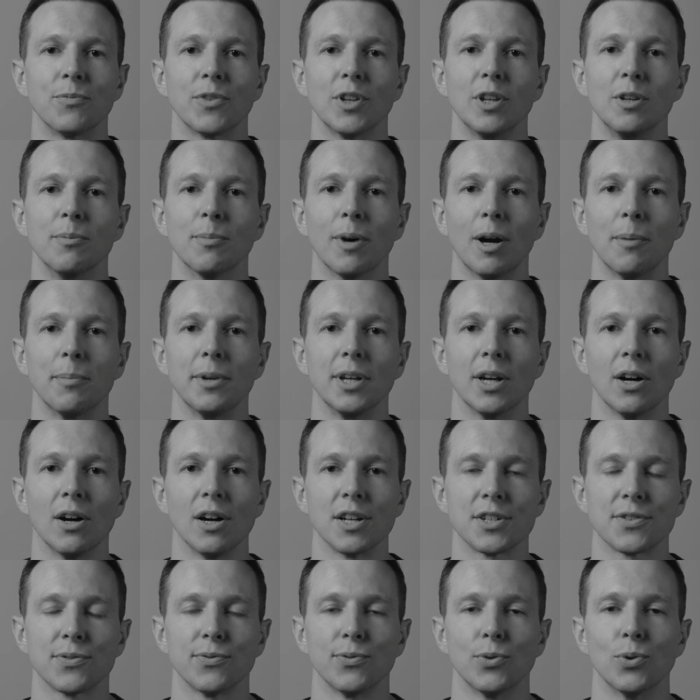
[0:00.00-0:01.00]
You might be
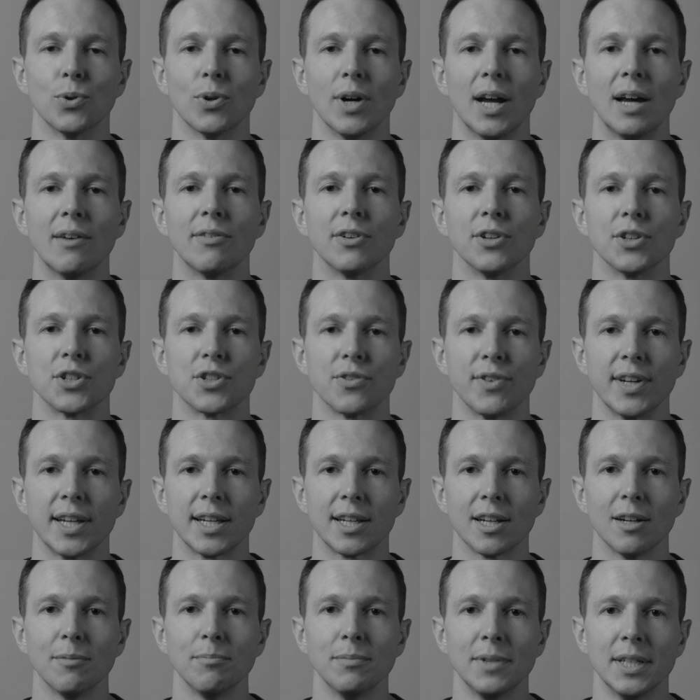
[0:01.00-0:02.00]
asked for evidence of
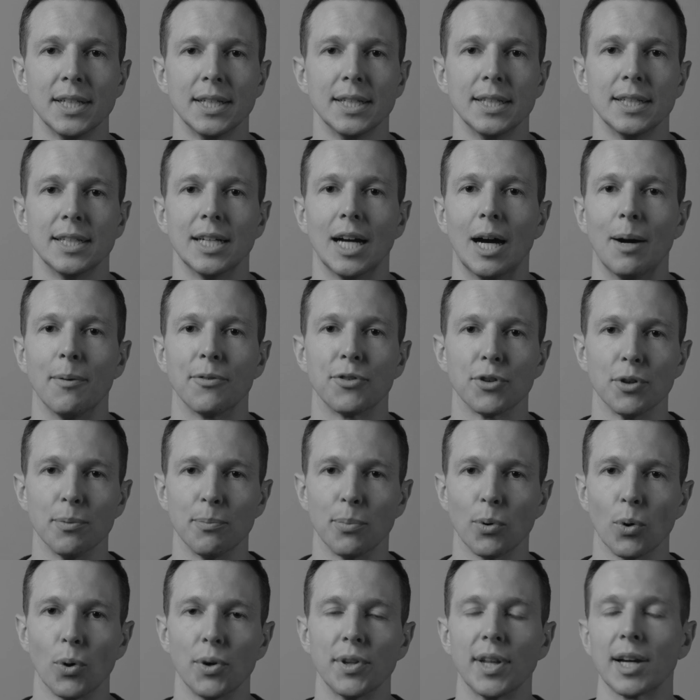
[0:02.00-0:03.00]
income. If you're
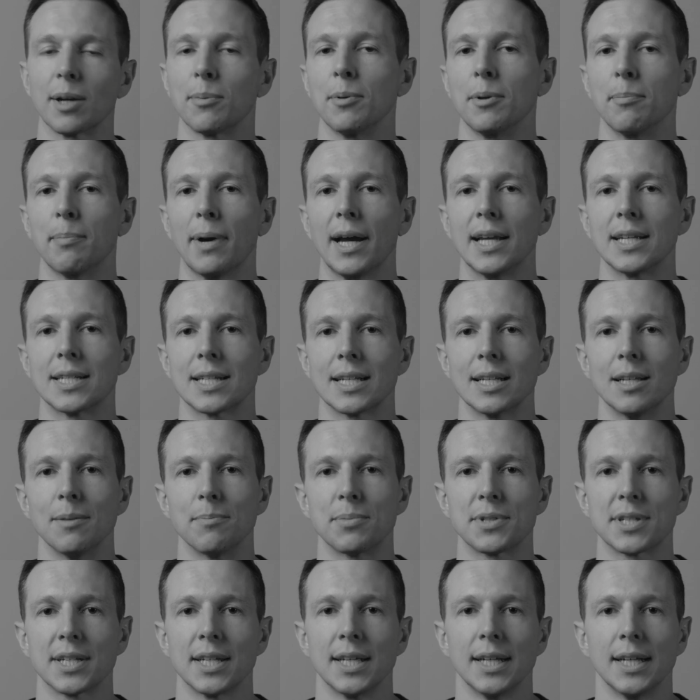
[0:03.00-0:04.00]
employed, that could be pay
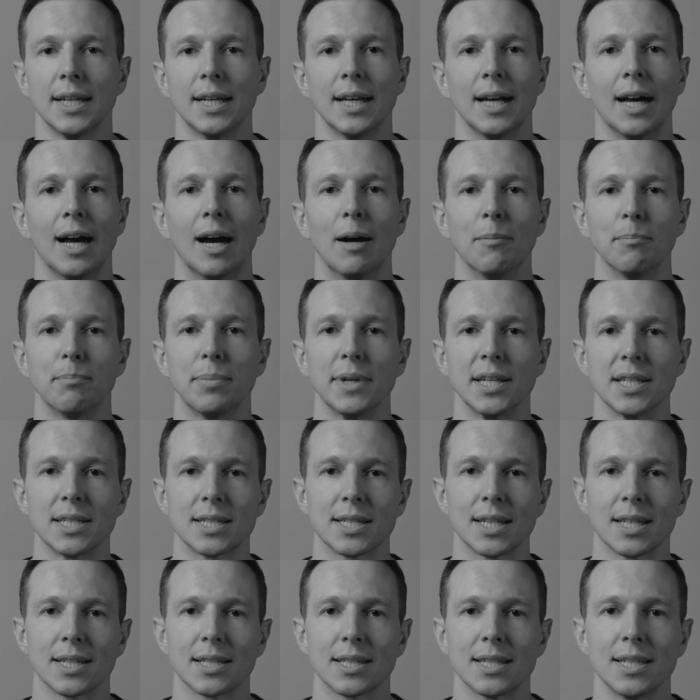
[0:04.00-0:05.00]
slips,
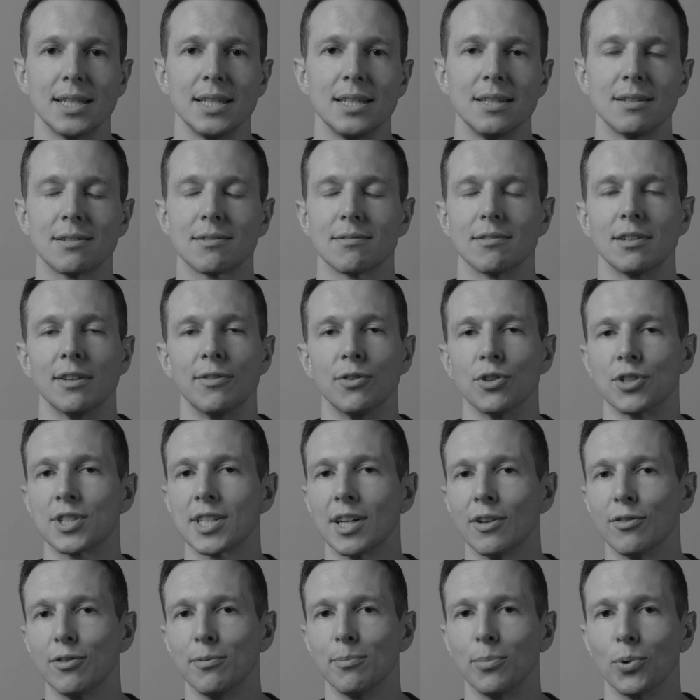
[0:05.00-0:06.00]
P60s. If you're
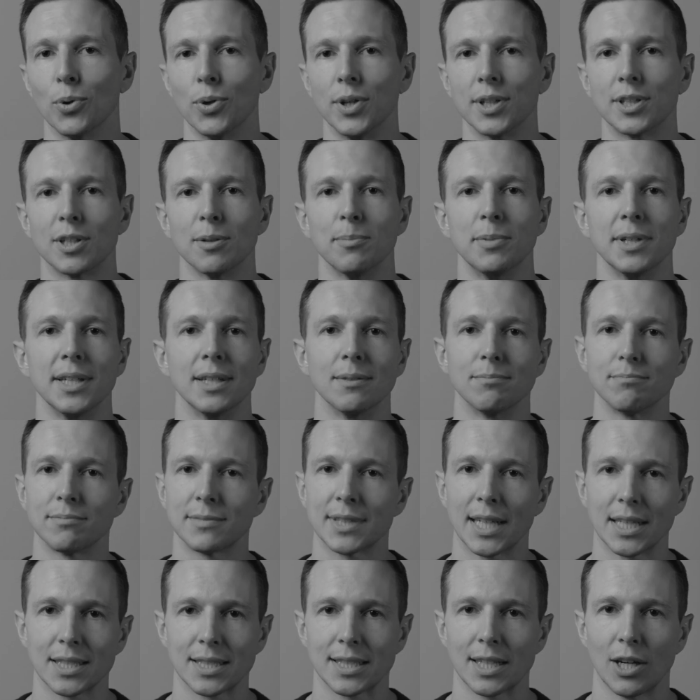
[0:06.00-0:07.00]
self-employed, could be
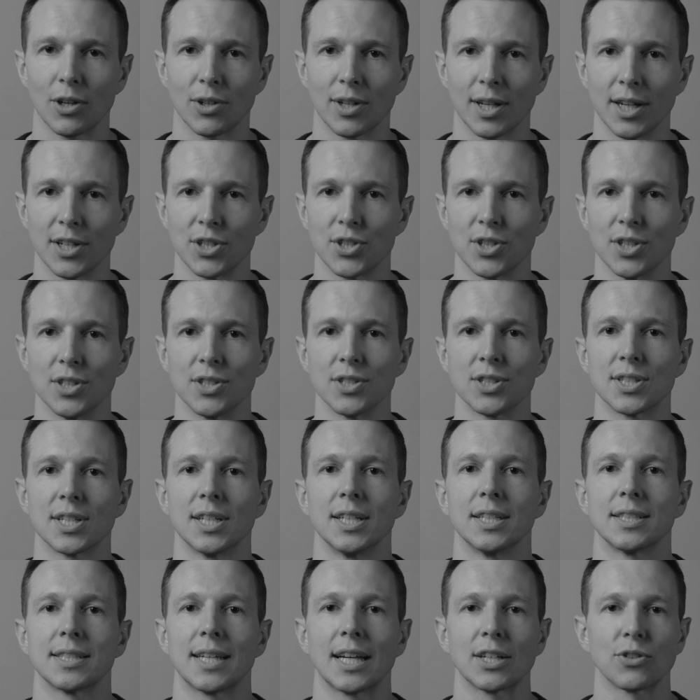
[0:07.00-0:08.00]
tax
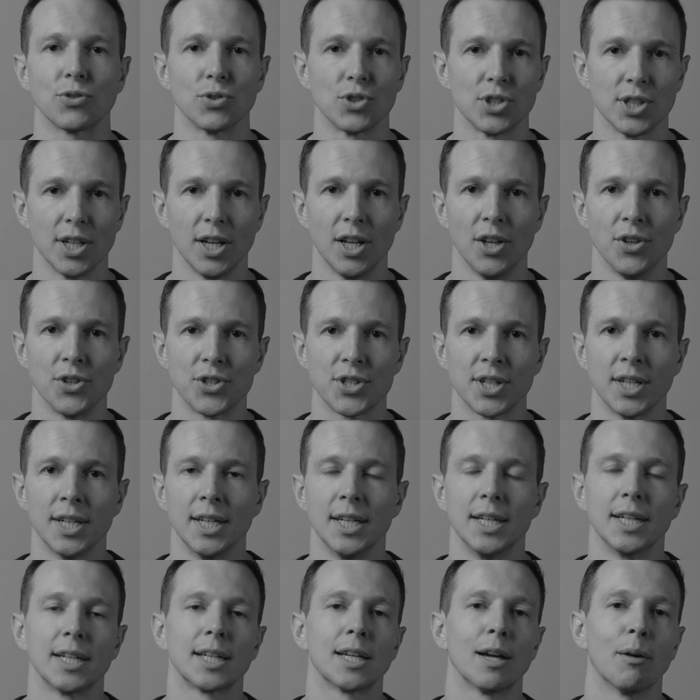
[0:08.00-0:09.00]
calculations, tax returns,
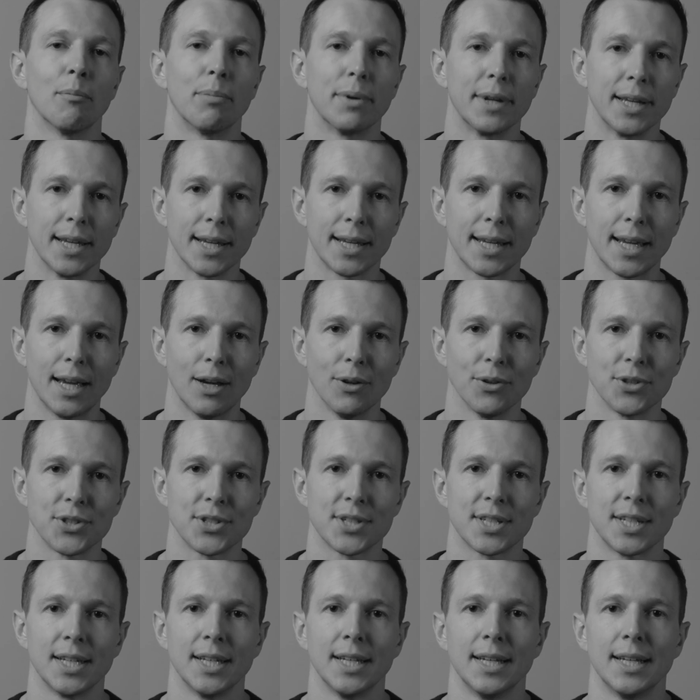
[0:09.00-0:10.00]
company
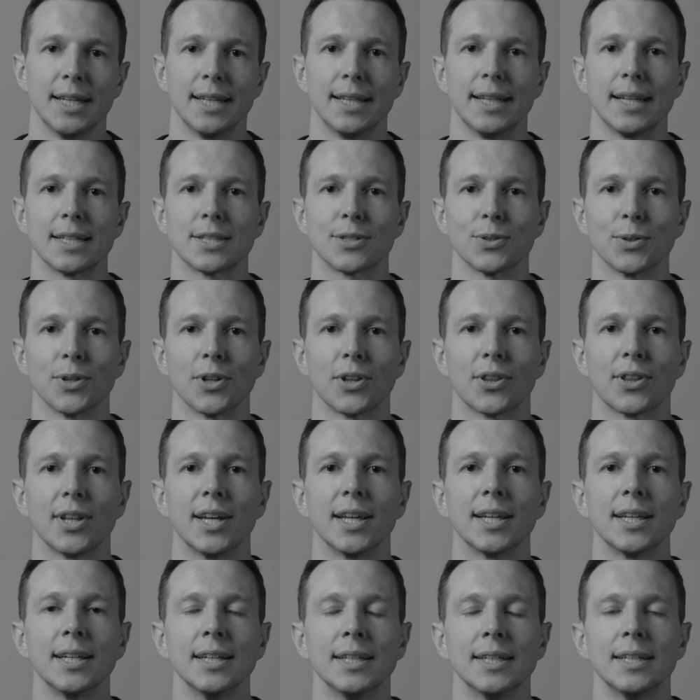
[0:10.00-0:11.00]
accounts, that sort of
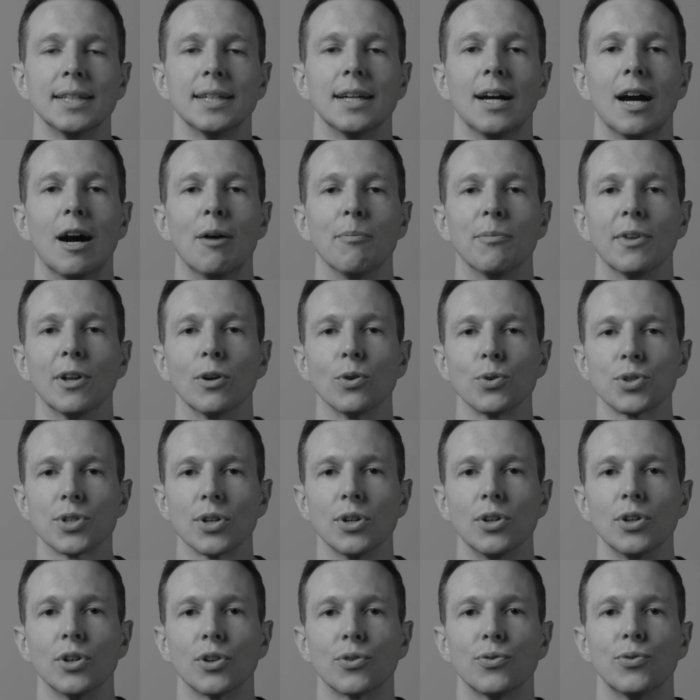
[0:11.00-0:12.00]
thing. They'll
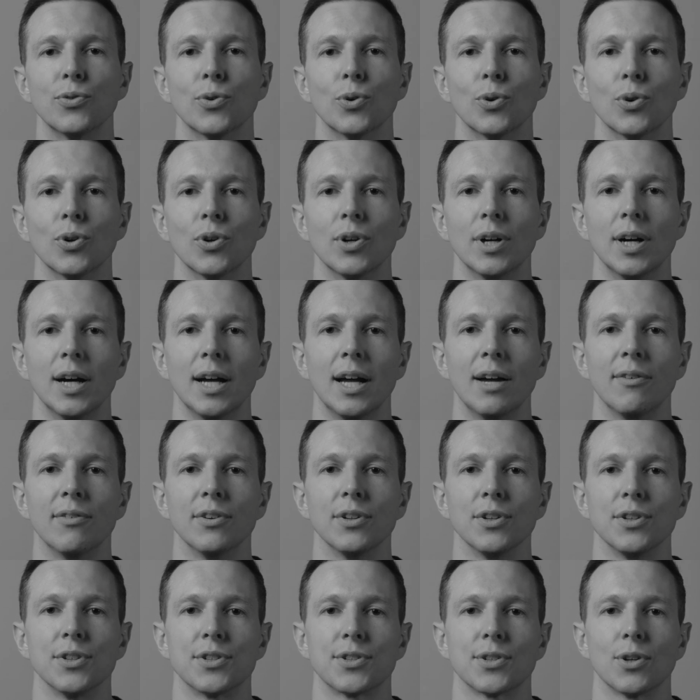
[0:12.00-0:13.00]
also look for
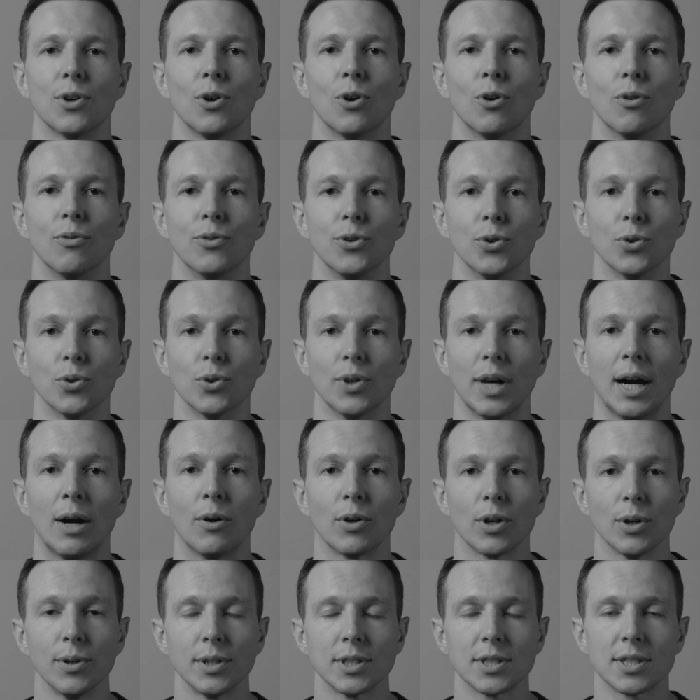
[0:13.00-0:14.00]
evidence of your
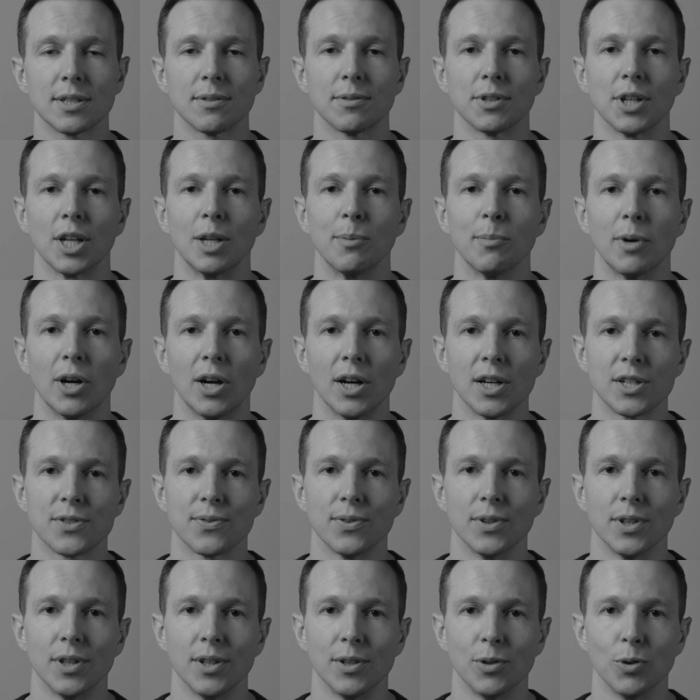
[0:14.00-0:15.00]
outgoings, so they might
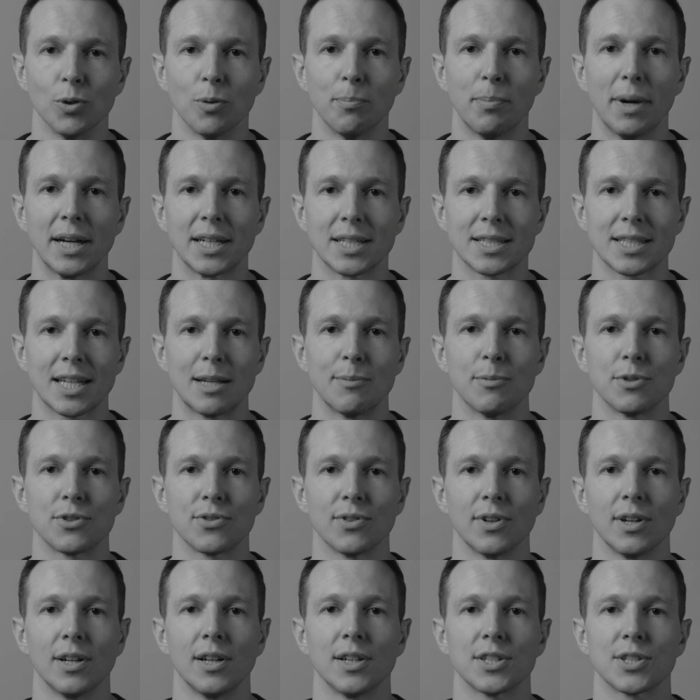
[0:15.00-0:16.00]
ask for your bank statements
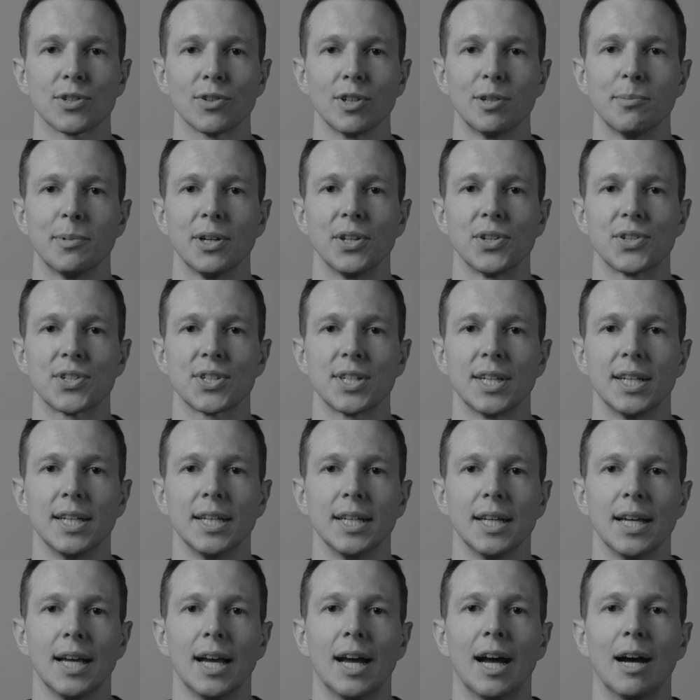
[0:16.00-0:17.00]
for the last 3 months.
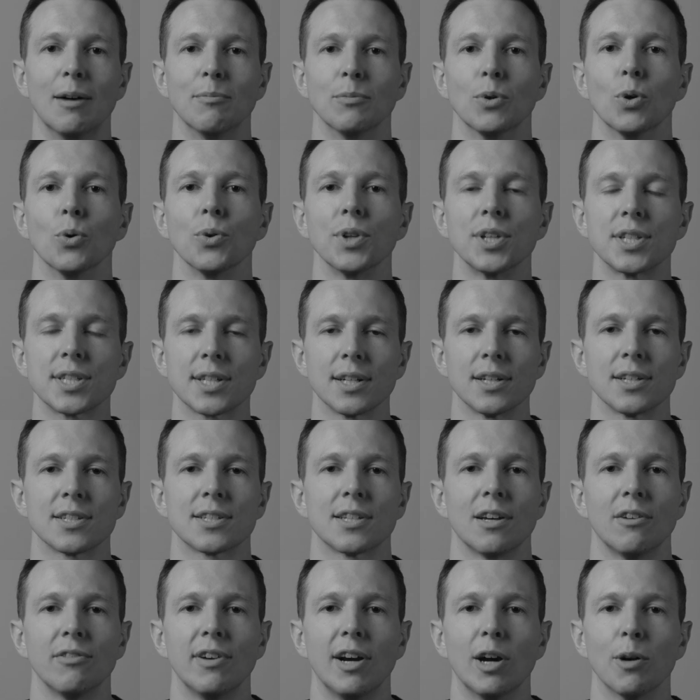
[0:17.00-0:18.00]
All this kind of
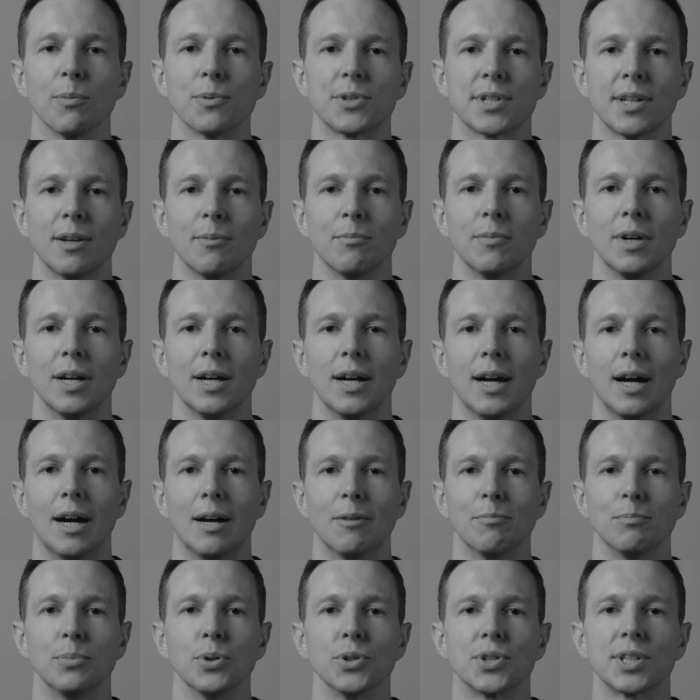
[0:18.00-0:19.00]
stuff helps them
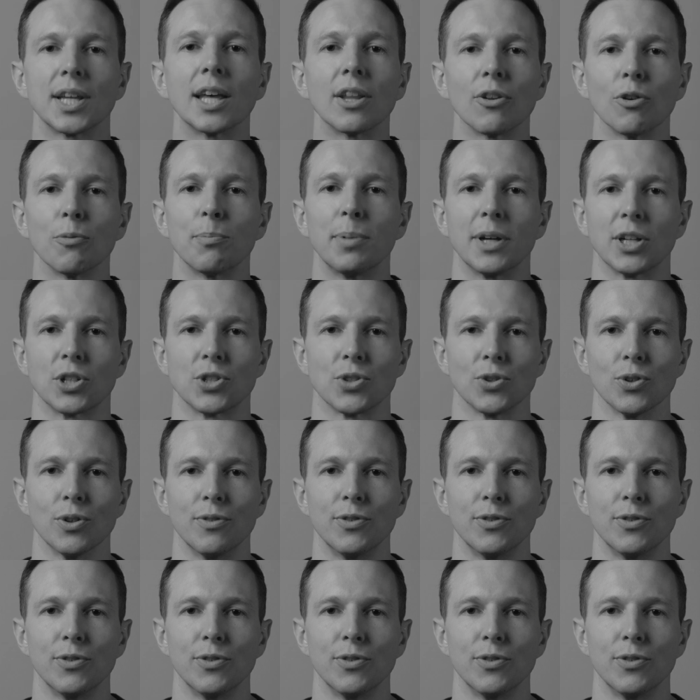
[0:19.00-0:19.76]
put together a picture of